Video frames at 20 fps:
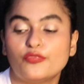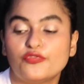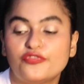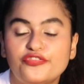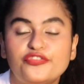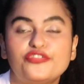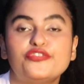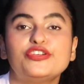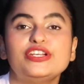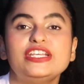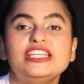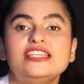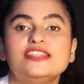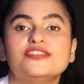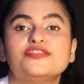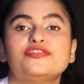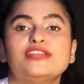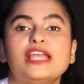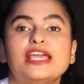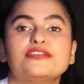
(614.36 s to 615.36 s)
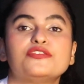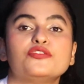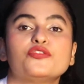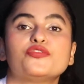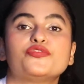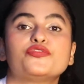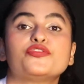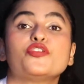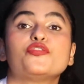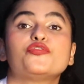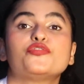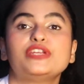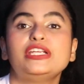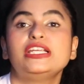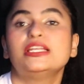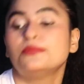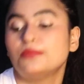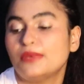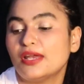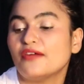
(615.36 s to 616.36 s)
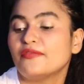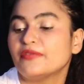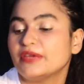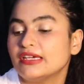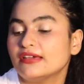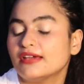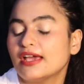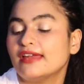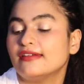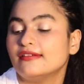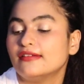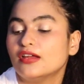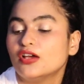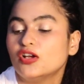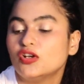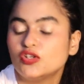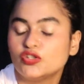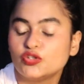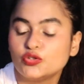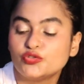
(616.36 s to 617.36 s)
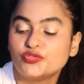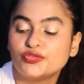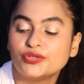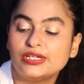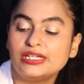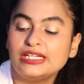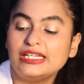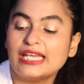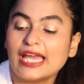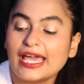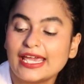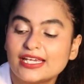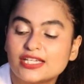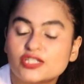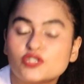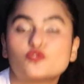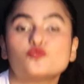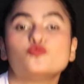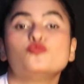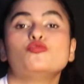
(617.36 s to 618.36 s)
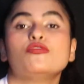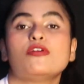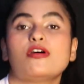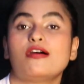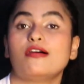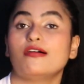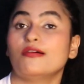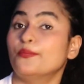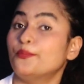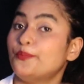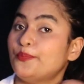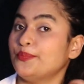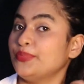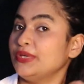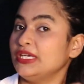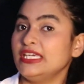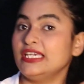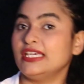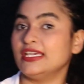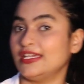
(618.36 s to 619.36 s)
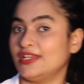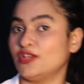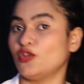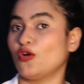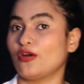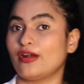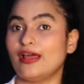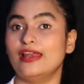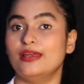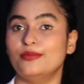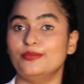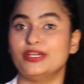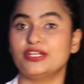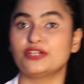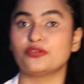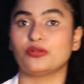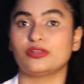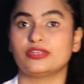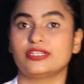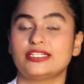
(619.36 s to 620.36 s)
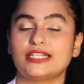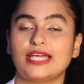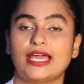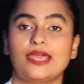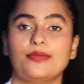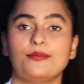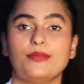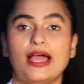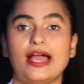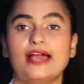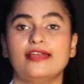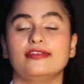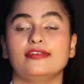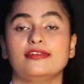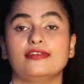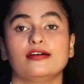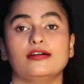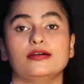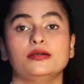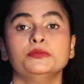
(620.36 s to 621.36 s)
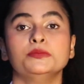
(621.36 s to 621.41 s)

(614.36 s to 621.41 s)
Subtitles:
free, like you're freedom loving, and you really like to be in your element all the time. And